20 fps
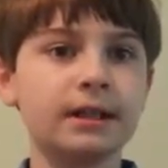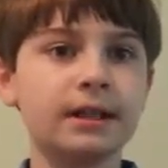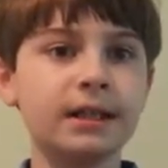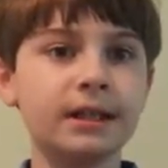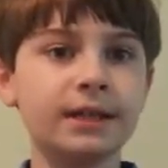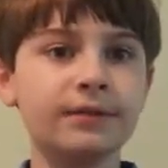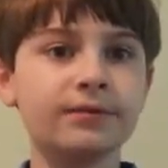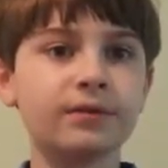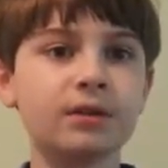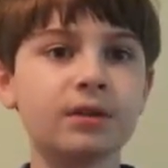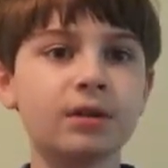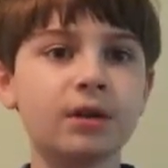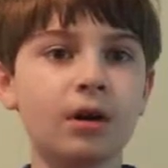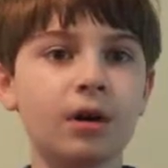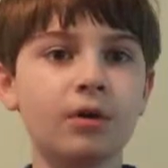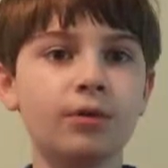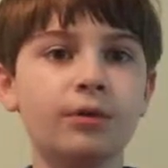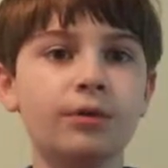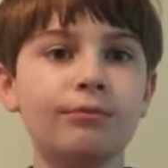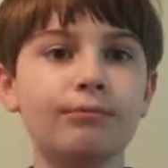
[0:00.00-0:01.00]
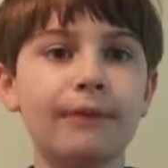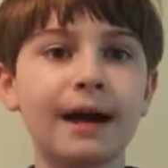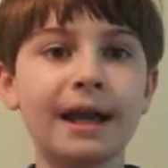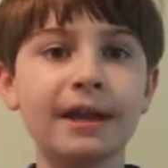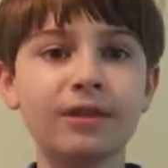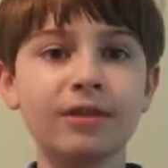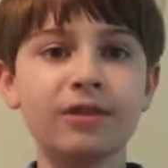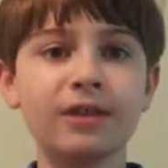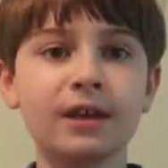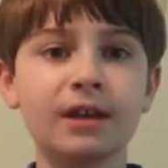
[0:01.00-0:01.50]
Even though you
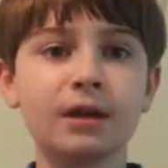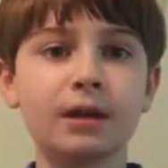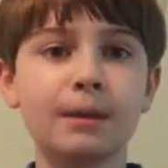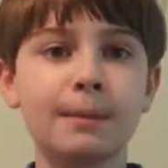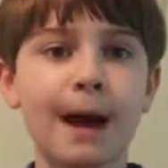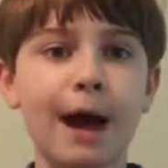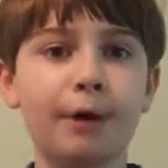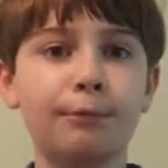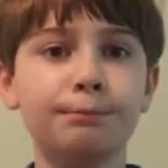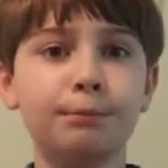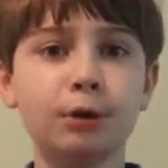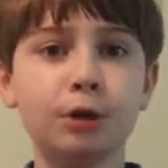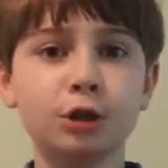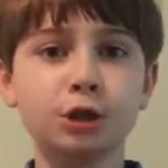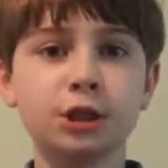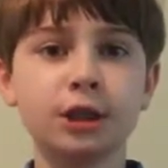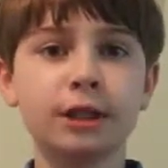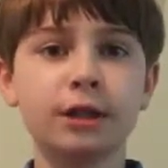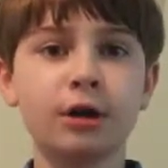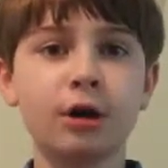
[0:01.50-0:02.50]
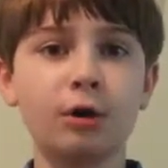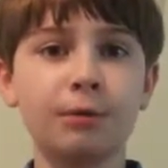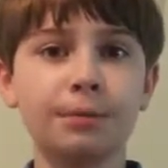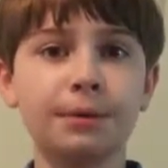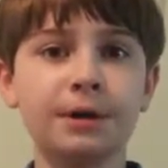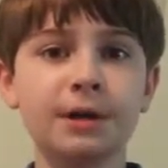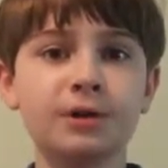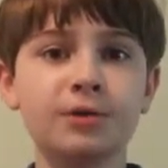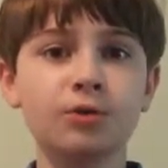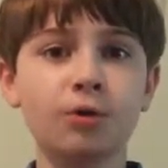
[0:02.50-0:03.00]
might think about pushing
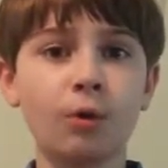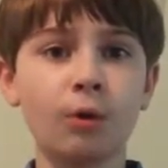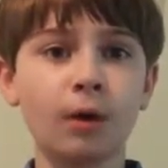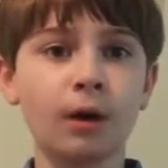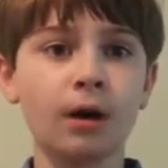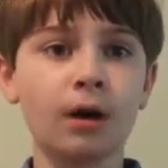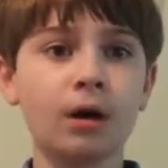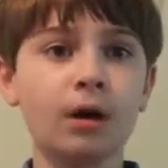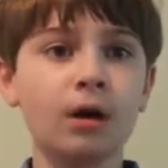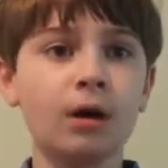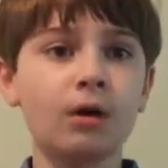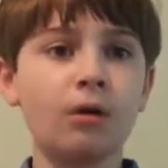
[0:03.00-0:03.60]
open a door